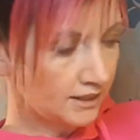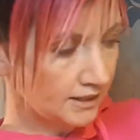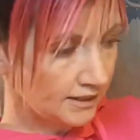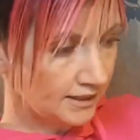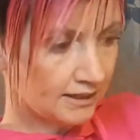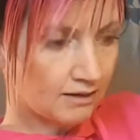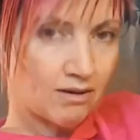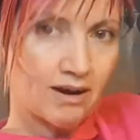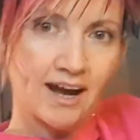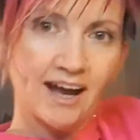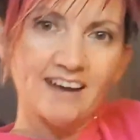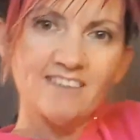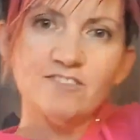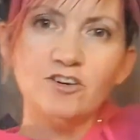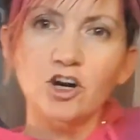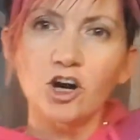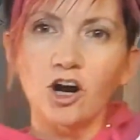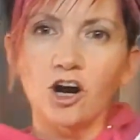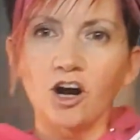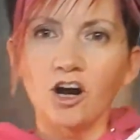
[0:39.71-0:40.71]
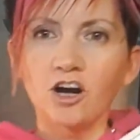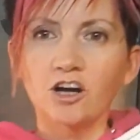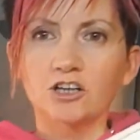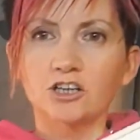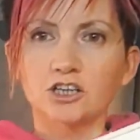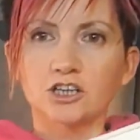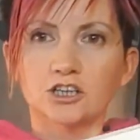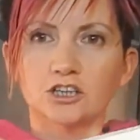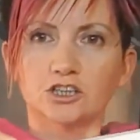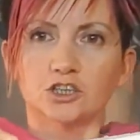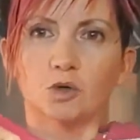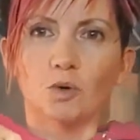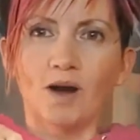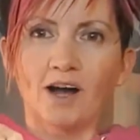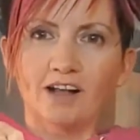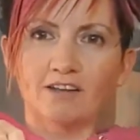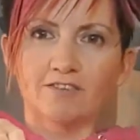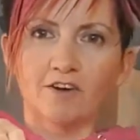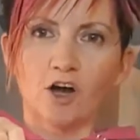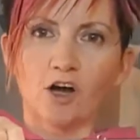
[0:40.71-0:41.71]
Now I've got
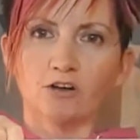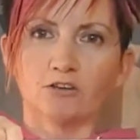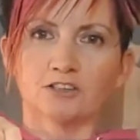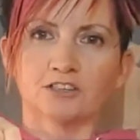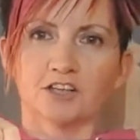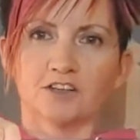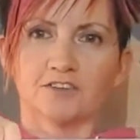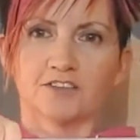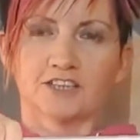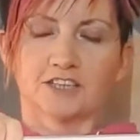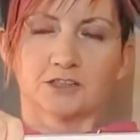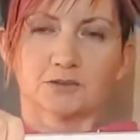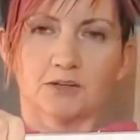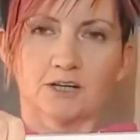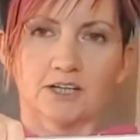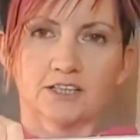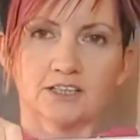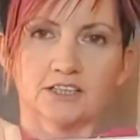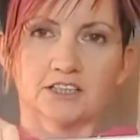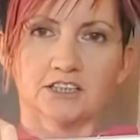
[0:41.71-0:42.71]
12 holes on this one,